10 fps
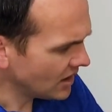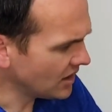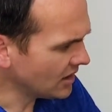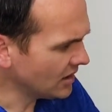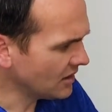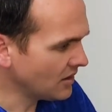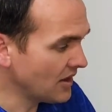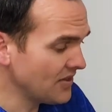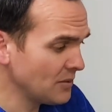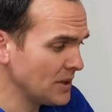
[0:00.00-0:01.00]

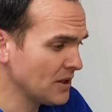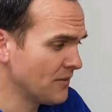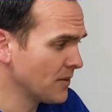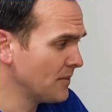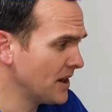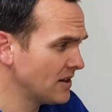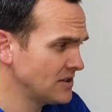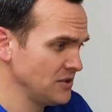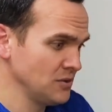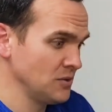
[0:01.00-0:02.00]
And then we go from
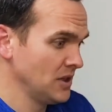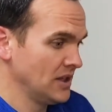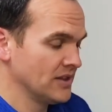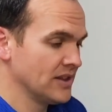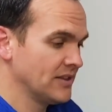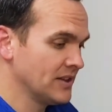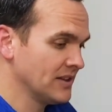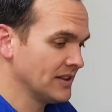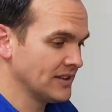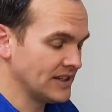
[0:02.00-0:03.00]
there to
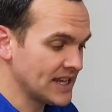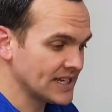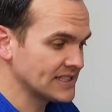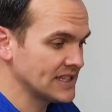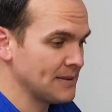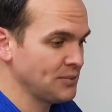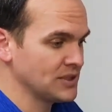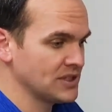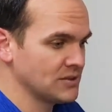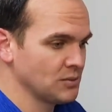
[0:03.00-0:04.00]
the next step,
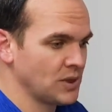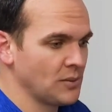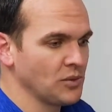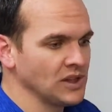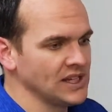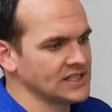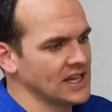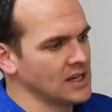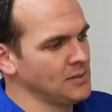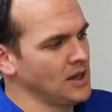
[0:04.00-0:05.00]
which is the one I'm really
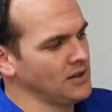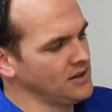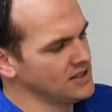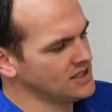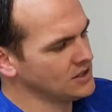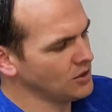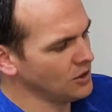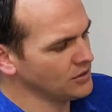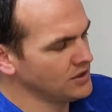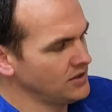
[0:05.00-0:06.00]
excited about. This is
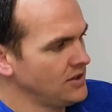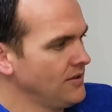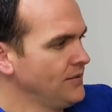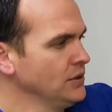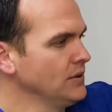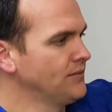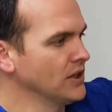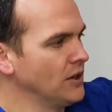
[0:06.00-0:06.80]
called fluid